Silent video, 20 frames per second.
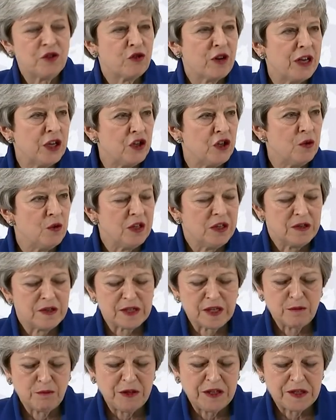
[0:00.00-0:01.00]
with trade
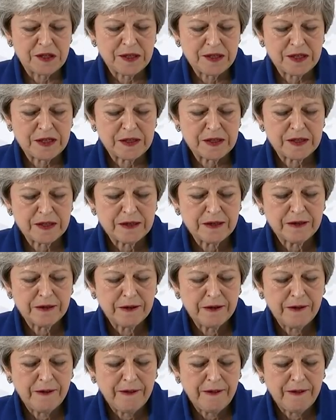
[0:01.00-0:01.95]
unions and businesses.